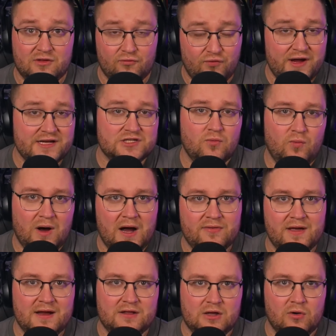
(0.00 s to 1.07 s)
The reason why
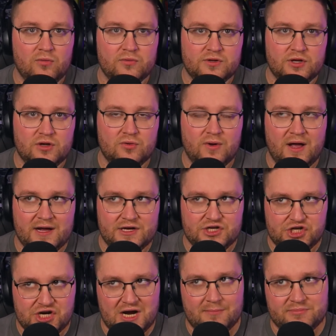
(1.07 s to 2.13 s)
they don't do a
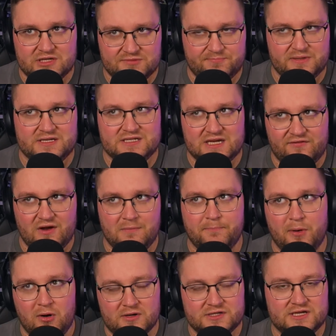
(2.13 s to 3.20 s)
chapter-specific
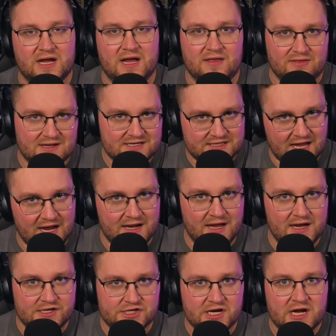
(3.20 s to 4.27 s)
box set in this day and
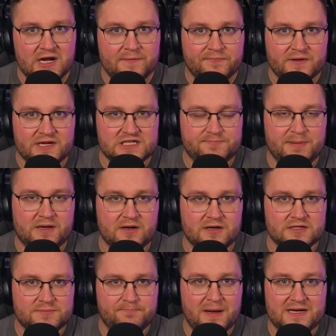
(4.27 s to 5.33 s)
age is
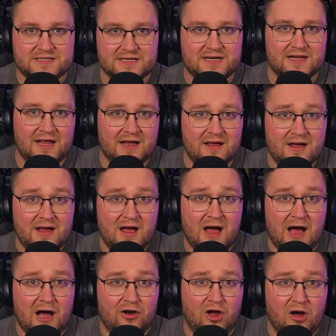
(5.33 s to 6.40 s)
because basically
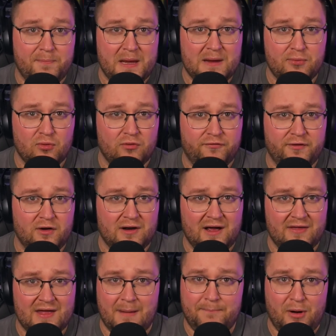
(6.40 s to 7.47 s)
a lot of people feel
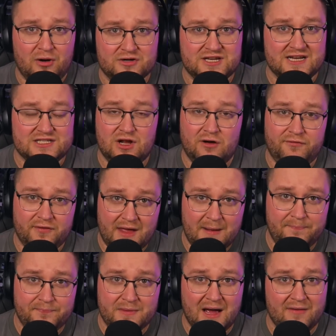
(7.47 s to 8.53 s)
like that box set's not for
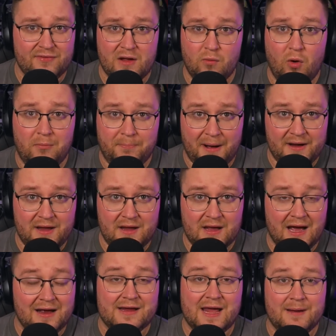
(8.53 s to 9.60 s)
them and they won't buy it,
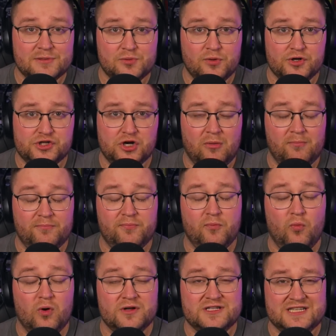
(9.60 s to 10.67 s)
and Games Workshop
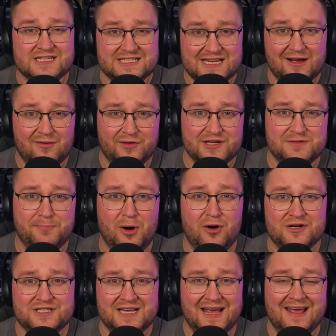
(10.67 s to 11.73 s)
wants to sell this
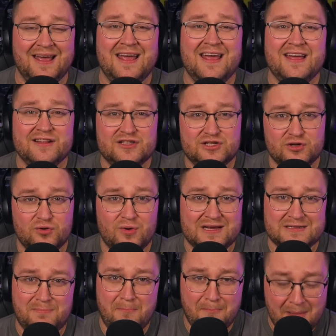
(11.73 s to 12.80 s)
box set to
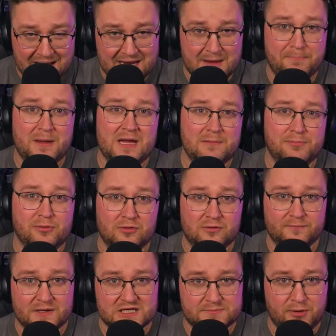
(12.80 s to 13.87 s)
as many people
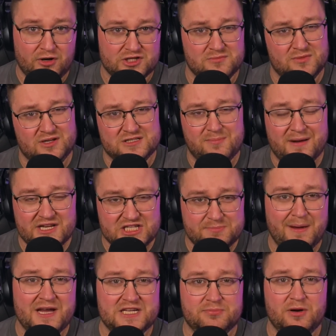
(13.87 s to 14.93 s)
as possible, as many
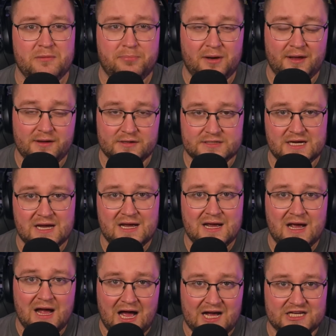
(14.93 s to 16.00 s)
Space Marine players
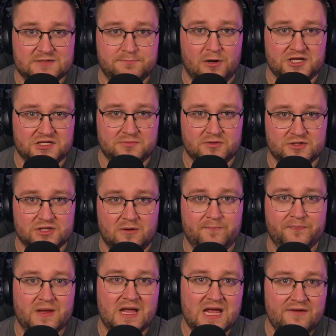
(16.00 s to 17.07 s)
as possible. So
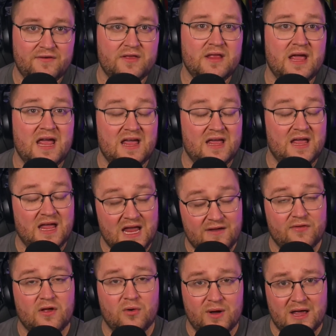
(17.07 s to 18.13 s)
even
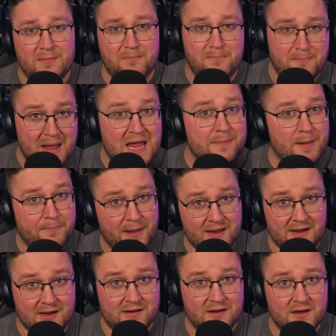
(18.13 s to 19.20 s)
though it may be
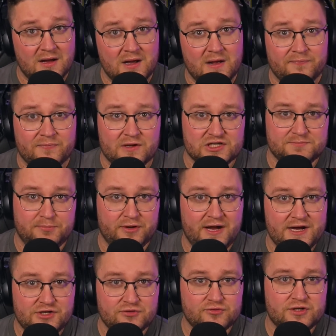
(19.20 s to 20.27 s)
painted as Blood
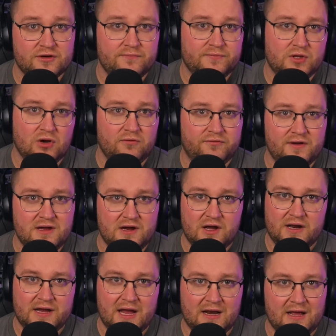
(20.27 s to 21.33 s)
Angels, don't think you're going
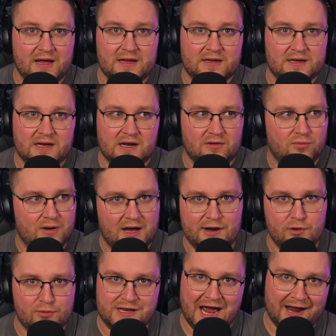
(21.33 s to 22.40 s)
to get, like, you know, a
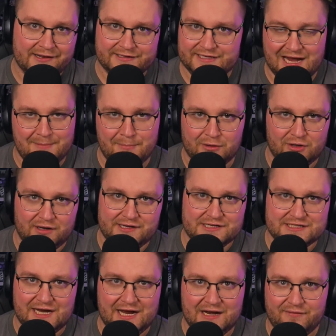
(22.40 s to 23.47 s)
new Dante model
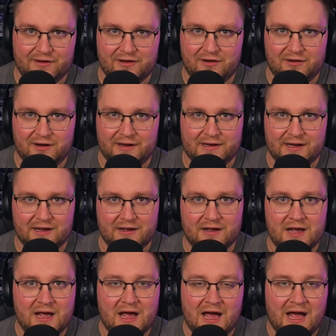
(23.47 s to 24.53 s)
inside of it, or like a,
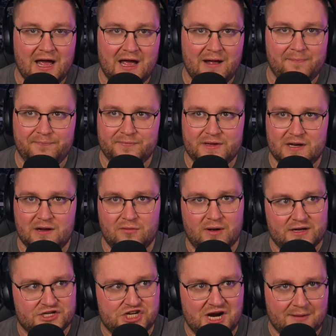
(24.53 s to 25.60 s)
you know,
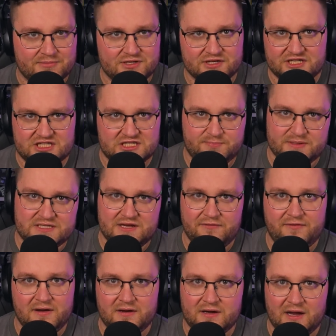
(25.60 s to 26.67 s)
a
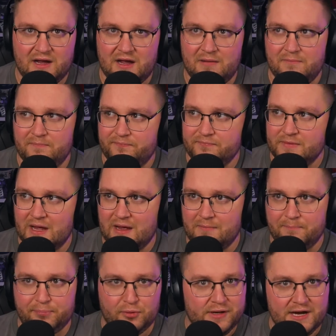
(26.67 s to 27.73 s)
chapter-specific
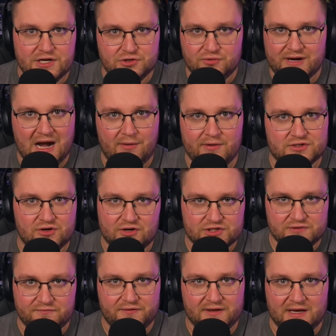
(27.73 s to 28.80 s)
Blood Angel character or
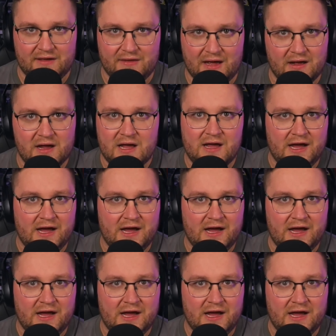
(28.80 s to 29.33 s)
something like that.